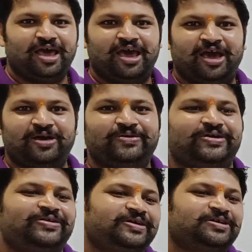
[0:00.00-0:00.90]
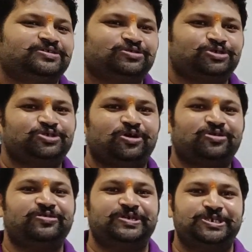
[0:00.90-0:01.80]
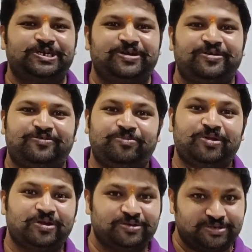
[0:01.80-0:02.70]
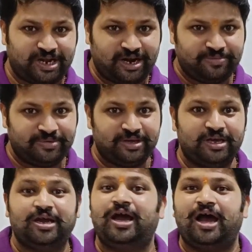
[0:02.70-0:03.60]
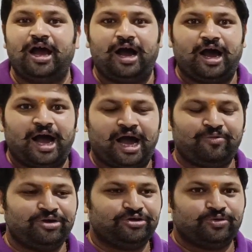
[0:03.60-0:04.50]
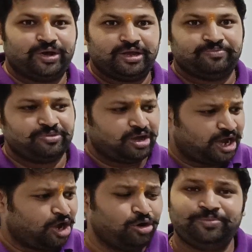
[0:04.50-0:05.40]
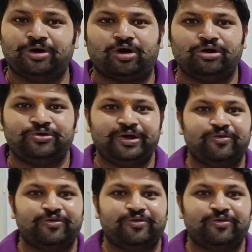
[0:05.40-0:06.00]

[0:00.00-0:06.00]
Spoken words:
Hey there, this is Dr. Rishi from the Learners Academy. How are you doing? I hope you are all doing